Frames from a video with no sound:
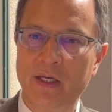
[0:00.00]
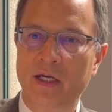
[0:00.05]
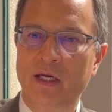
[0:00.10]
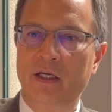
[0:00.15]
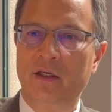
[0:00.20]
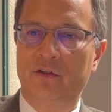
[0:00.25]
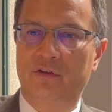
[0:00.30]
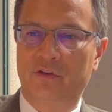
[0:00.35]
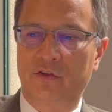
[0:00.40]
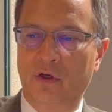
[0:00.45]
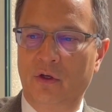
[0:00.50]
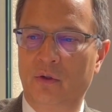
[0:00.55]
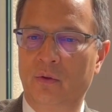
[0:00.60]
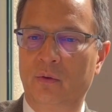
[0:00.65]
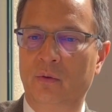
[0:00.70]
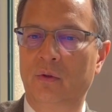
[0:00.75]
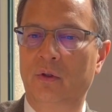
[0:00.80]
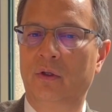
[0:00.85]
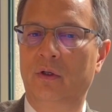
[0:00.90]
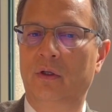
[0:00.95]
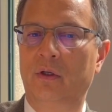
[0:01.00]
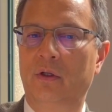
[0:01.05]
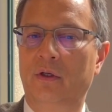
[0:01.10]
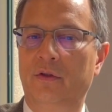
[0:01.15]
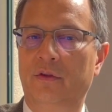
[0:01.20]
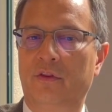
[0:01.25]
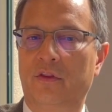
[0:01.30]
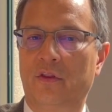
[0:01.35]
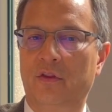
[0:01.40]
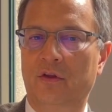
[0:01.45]
So
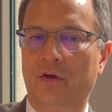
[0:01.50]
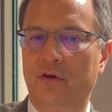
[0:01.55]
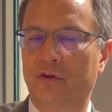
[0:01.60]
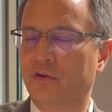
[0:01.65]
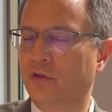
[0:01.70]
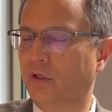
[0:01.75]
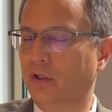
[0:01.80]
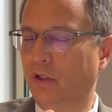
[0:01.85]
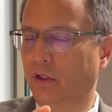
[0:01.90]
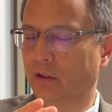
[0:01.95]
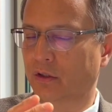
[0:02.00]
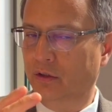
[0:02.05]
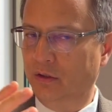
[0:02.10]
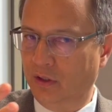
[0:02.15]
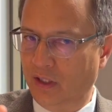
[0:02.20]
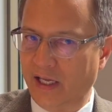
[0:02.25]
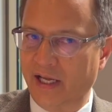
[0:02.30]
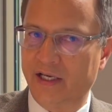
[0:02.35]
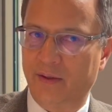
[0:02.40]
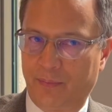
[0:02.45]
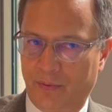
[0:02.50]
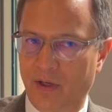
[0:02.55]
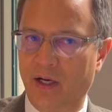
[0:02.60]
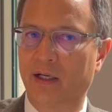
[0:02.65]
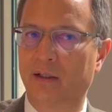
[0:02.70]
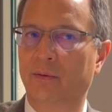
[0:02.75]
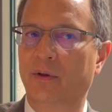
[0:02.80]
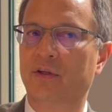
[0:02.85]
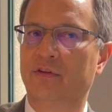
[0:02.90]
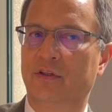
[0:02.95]
there's a lot of
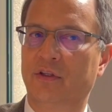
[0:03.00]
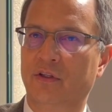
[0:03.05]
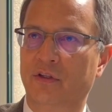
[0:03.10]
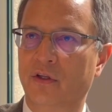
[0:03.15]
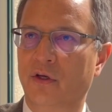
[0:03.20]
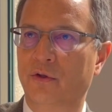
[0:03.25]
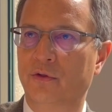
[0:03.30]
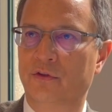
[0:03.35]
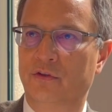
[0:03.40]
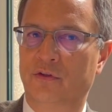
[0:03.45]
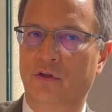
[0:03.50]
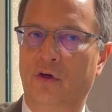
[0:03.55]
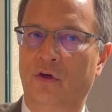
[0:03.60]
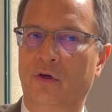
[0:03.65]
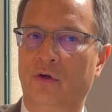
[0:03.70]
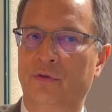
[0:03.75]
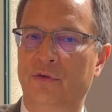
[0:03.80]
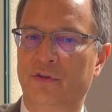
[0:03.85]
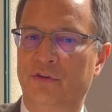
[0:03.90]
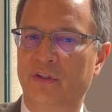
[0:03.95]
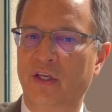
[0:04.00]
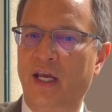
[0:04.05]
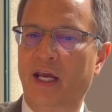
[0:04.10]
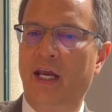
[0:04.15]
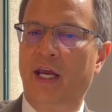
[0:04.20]
progress in those zones,